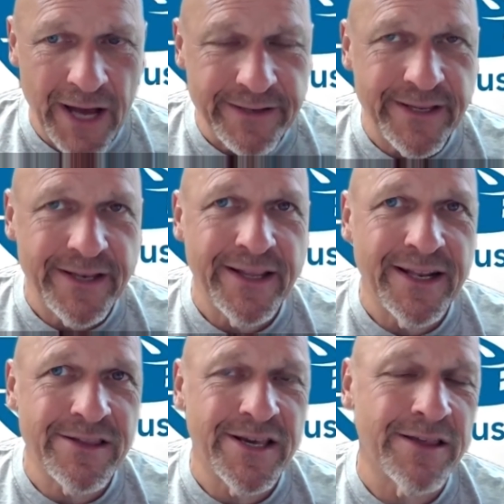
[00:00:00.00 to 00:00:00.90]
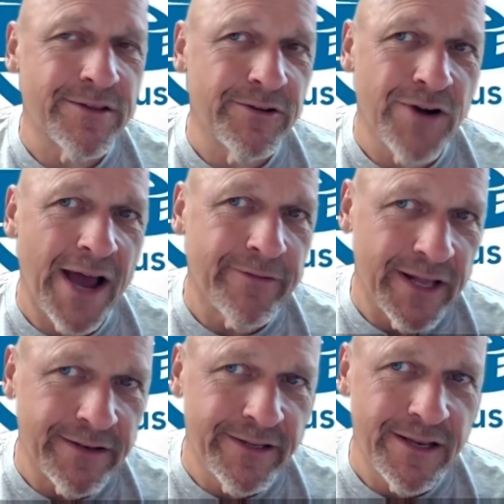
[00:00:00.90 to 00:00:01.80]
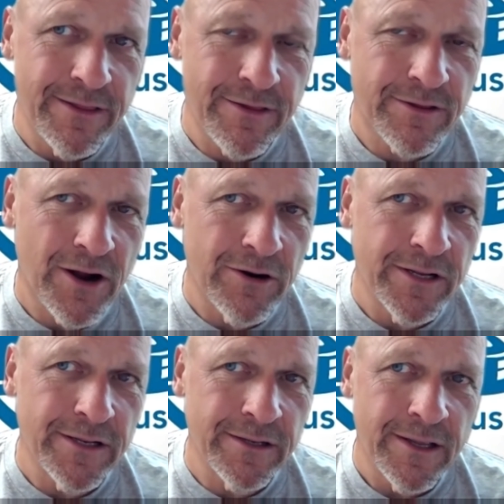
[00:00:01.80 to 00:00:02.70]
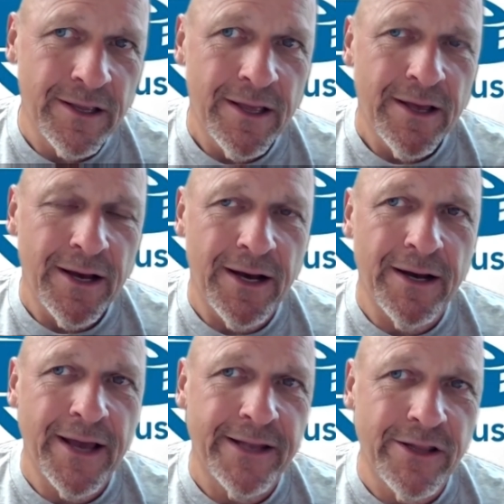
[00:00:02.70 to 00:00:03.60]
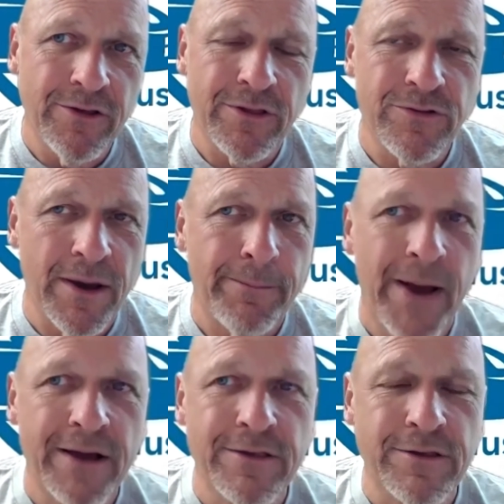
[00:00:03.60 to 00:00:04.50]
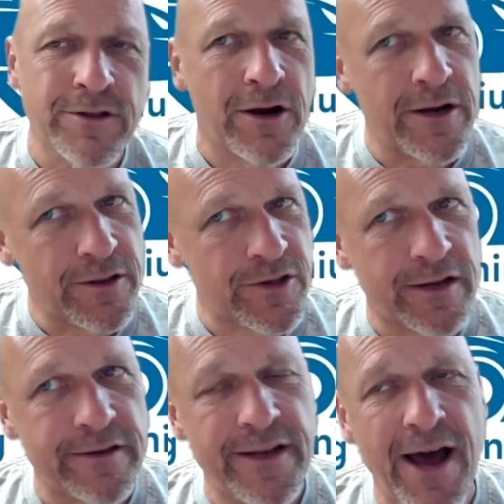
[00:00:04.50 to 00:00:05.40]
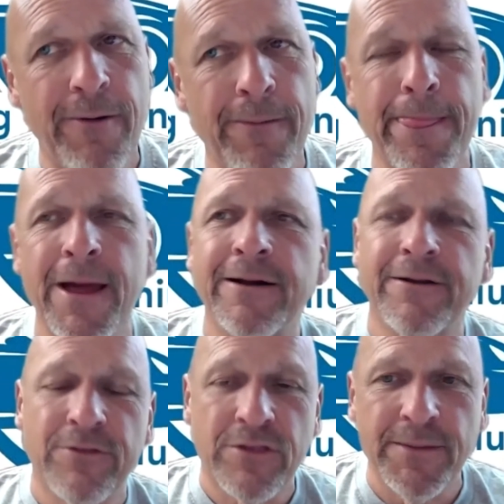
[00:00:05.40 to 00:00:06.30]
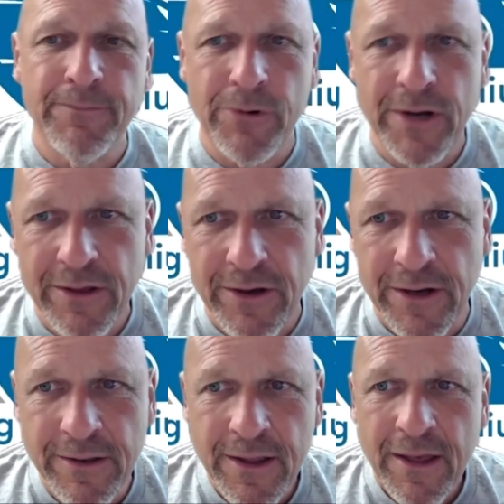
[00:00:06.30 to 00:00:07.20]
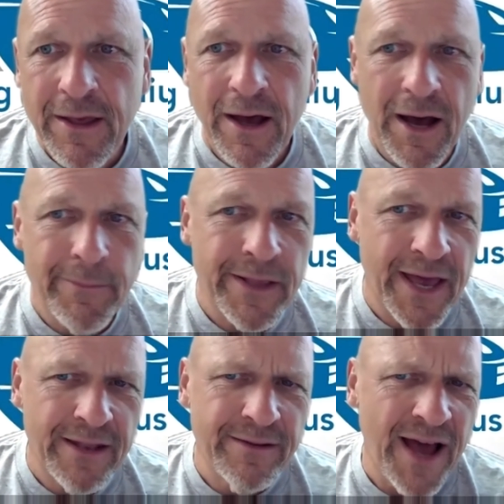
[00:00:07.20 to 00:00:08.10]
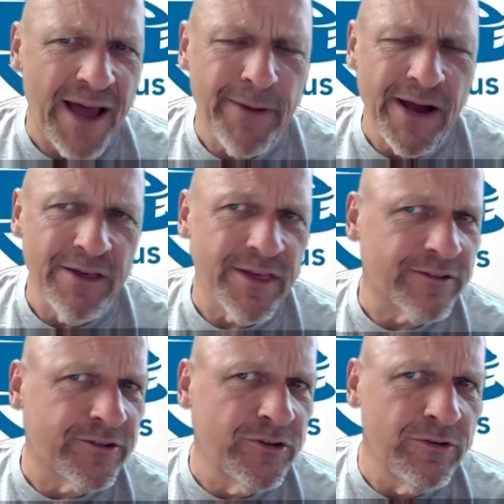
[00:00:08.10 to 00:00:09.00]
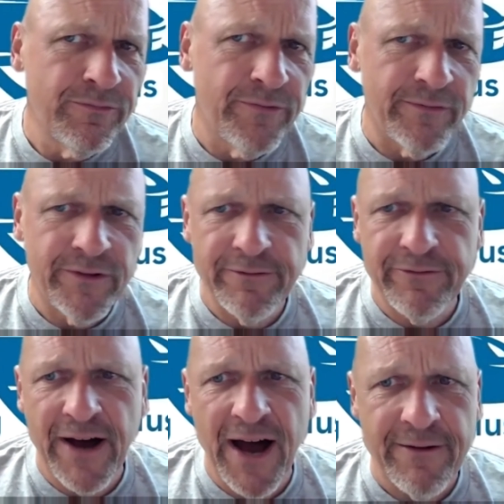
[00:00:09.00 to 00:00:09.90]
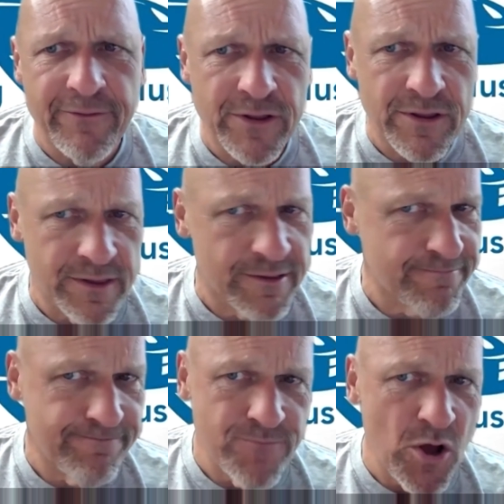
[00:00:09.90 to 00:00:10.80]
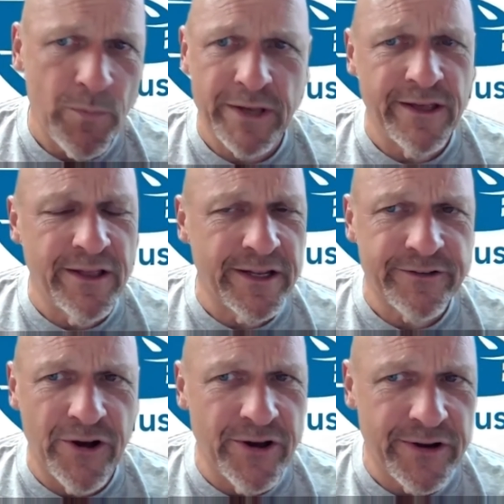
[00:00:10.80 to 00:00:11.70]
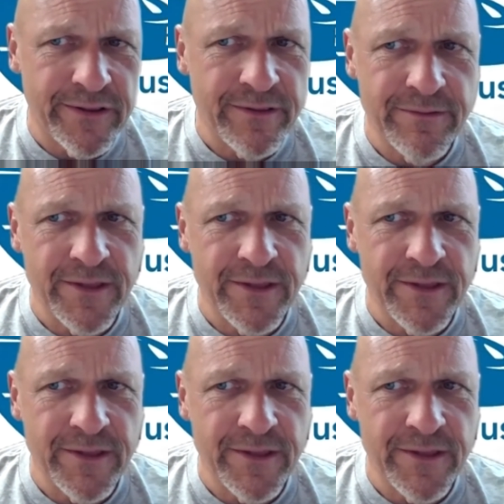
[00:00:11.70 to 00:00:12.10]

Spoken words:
I didn't get a chance to drive it. I did start it. I had to use a jump box to start it. Checked it out, and it seemed pretty good. It had high miles, like 255, which is no big deal on a Toyota.